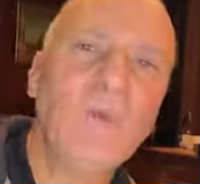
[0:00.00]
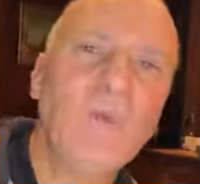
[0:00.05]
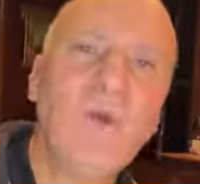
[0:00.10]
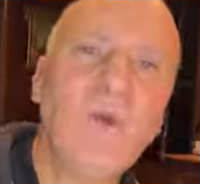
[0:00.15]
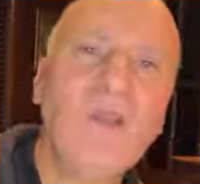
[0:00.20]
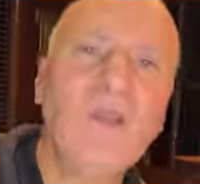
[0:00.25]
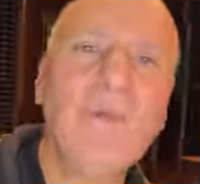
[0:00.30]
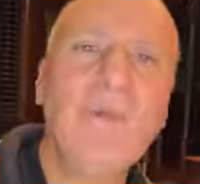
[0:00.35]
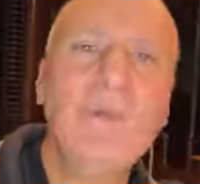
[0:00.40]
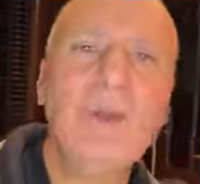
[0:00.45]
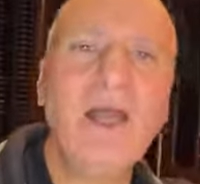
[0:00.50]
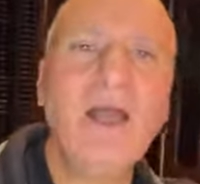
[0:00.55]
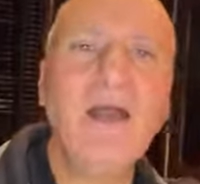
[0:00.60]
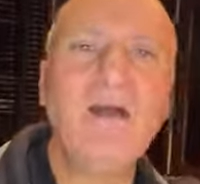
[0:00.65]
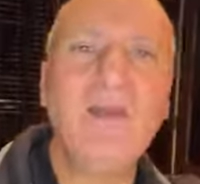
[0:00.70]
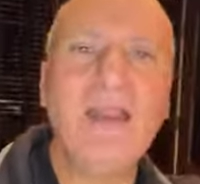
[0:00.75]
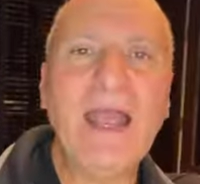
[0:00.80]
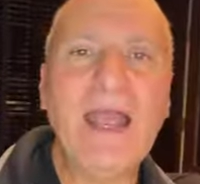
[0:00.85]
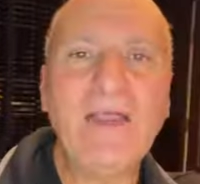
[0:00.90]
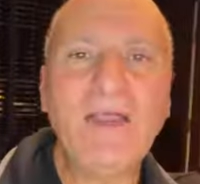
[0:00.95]
what
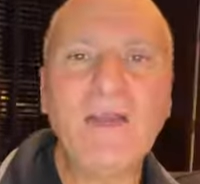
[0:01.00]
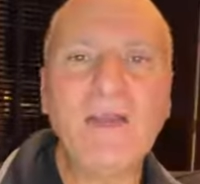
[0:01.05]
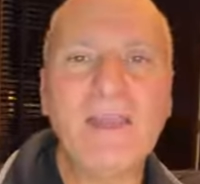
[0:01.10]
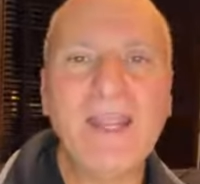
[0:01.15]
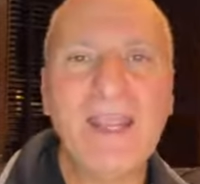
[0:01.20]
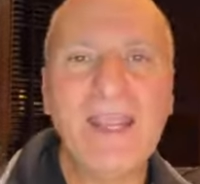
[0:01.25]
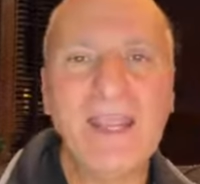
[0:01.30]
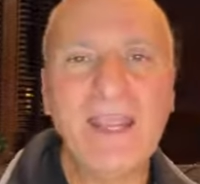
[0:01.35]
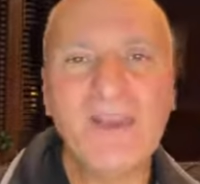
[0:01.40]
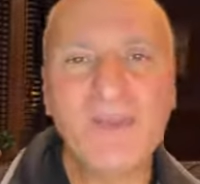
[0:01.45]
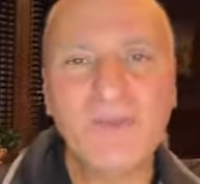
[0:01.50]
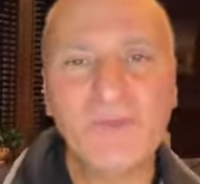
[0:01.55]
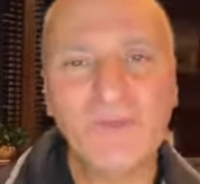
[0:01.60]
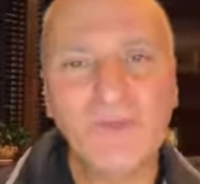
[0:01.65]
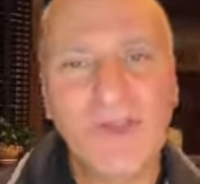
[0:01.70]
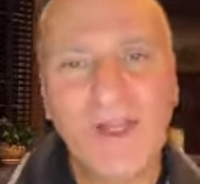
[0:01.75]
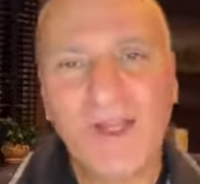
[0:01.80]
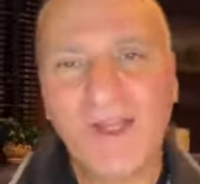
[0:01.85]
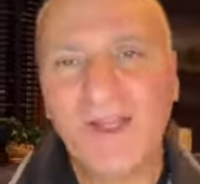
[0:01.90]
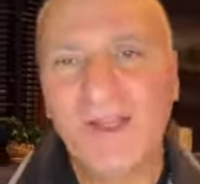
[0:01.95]
about
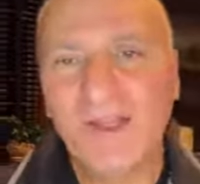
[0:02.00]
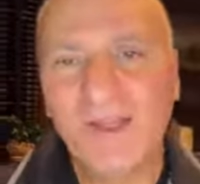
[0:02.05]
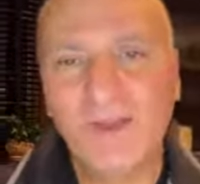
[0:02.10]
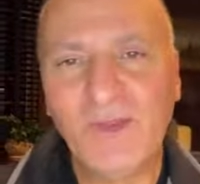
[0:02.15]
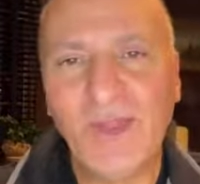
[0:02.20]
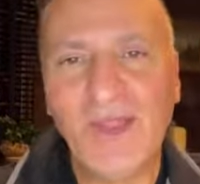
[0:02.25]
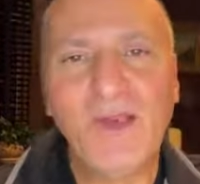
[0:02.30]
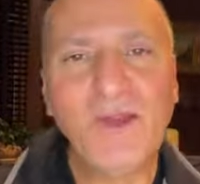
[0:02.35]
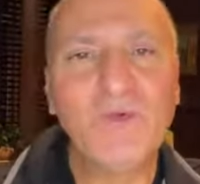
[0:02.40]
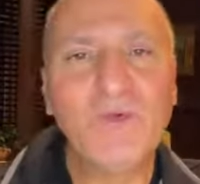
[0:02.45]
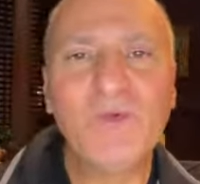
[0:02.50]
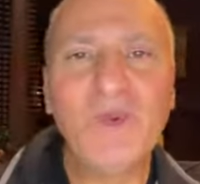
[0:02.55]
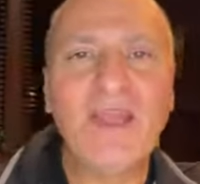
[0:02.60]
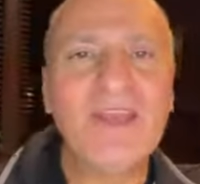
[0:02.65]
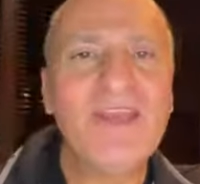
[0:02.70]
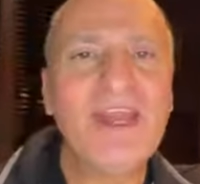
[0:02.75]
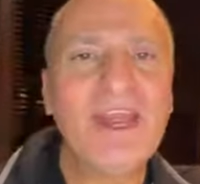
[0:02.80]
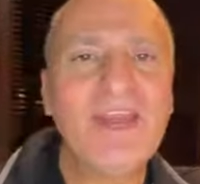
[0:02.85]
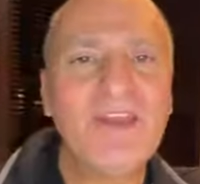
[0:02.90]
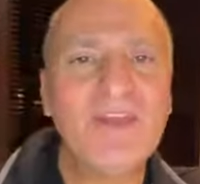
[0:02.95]
Allergan's little
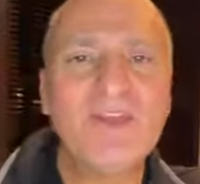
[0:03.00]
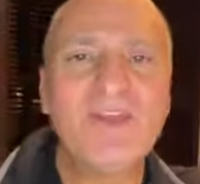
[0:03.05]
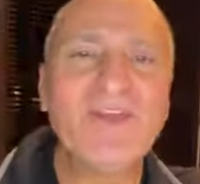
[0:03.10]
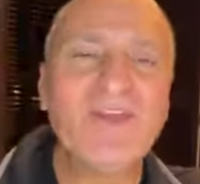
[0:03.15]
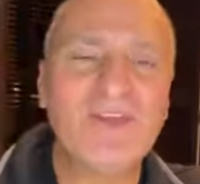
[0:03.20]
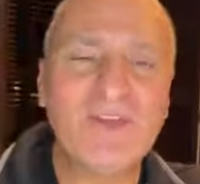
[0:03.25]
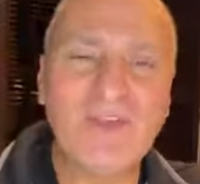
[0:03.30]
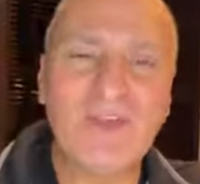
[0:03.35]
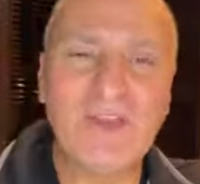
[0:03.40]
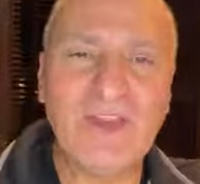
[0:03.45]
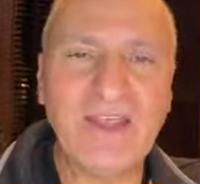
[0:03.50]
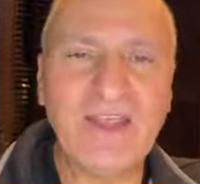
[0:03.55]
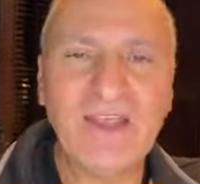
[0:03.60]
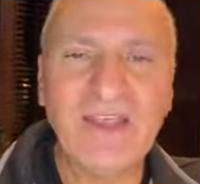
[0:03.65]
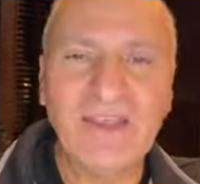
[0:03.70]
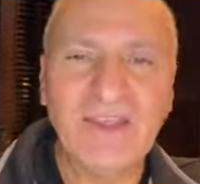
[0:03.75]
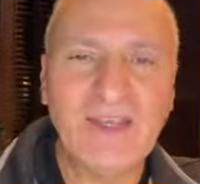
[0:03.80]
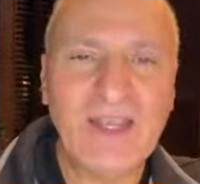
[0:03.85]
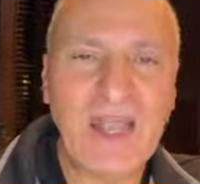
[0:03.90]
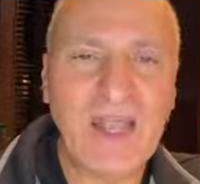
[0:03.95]
redhead sister, the
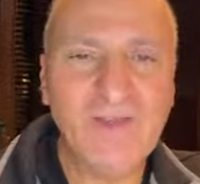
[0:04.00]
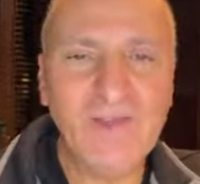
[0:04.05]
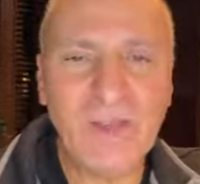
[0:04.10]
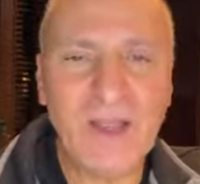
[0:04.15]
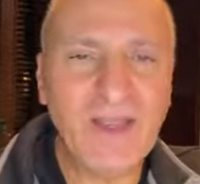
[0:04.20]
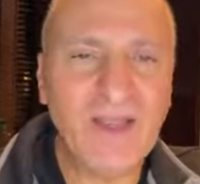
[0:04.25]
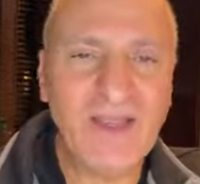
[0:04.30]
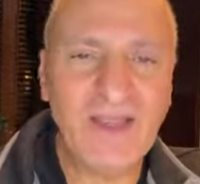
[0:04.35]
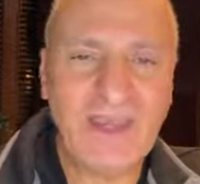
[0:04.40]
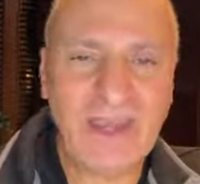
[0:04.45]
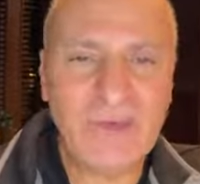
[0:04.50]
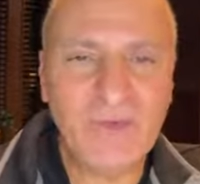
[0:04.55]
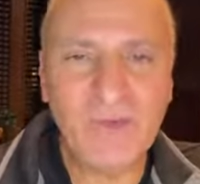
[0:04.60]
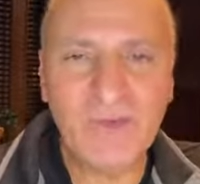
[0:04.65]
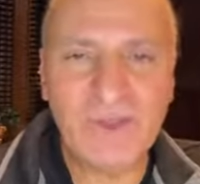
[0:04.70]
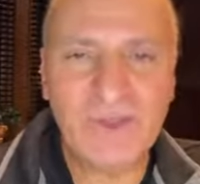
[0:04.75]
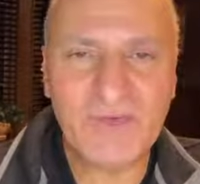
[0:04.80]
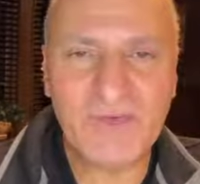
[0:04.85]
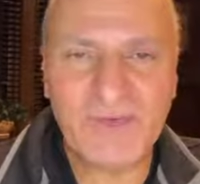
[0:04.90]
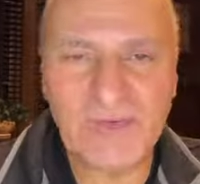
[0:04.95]
Kybella that
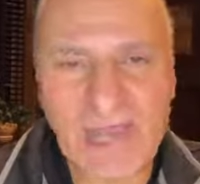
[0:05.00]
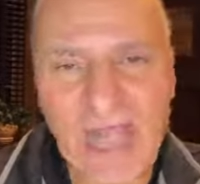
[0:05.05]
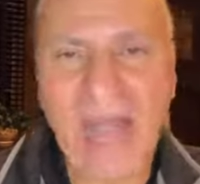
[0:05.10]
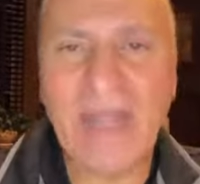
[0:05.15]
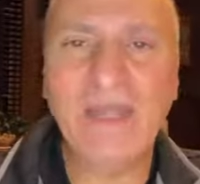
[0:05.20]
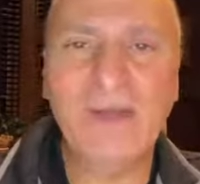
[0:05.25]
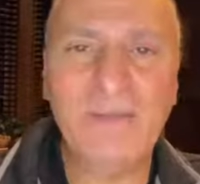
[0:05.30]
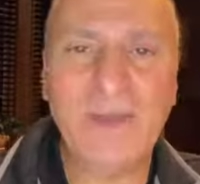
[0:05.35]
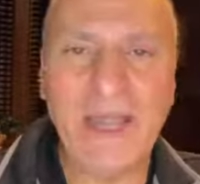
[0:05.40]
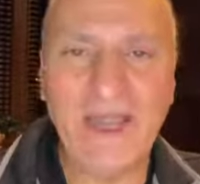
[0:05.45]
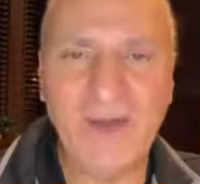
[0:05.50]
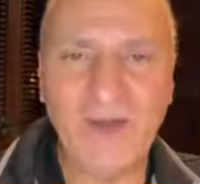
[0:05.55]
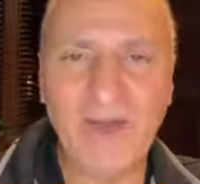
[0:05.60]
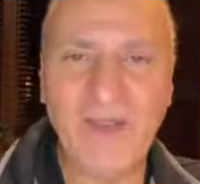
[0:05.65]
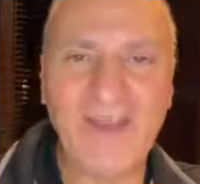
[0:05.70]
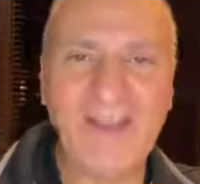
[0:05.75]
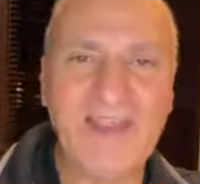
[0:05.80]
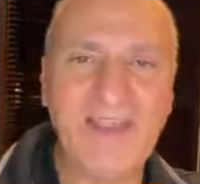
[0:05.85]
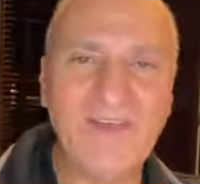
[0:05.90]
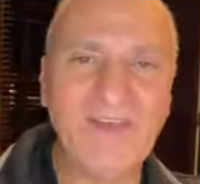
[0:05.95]
everyone's forgotten
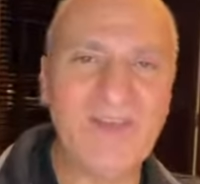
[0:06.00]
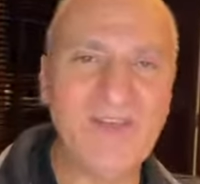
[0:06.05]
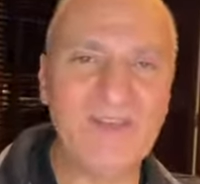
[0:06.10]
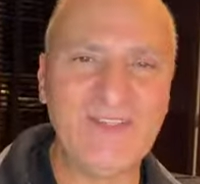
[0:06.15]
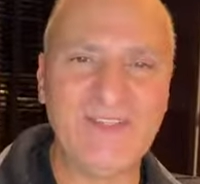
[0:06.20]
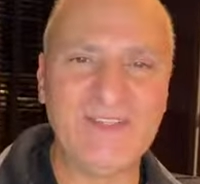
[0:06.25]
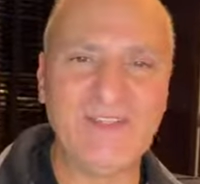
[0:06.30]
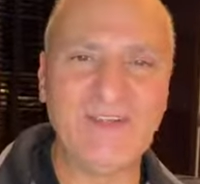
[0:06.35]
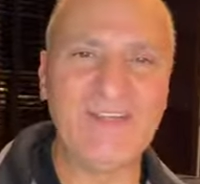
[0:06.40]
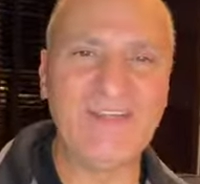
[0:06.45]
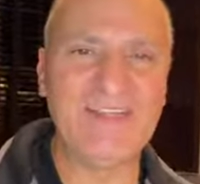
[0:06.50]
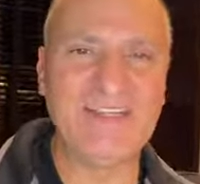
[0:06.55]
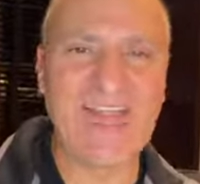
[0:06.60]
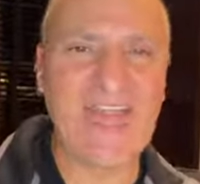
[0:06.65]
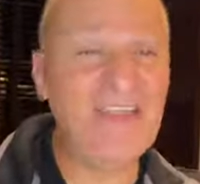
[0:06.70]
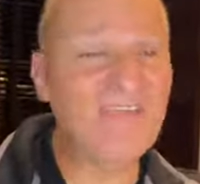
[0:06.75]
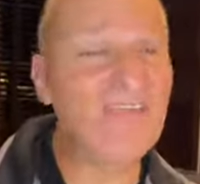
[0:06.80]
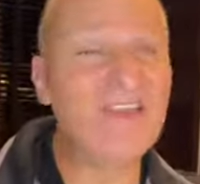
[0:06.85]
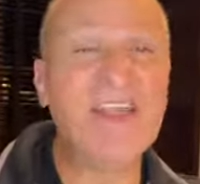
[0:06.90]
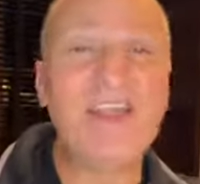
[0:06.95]
about? And everyone started
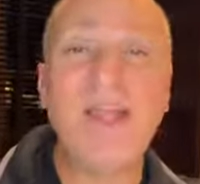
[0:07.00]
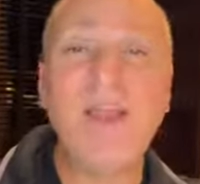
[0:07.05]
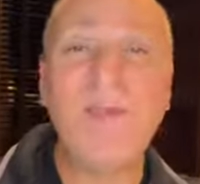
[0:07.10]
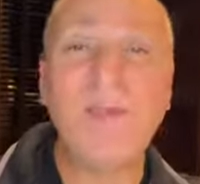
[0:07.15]
laughing.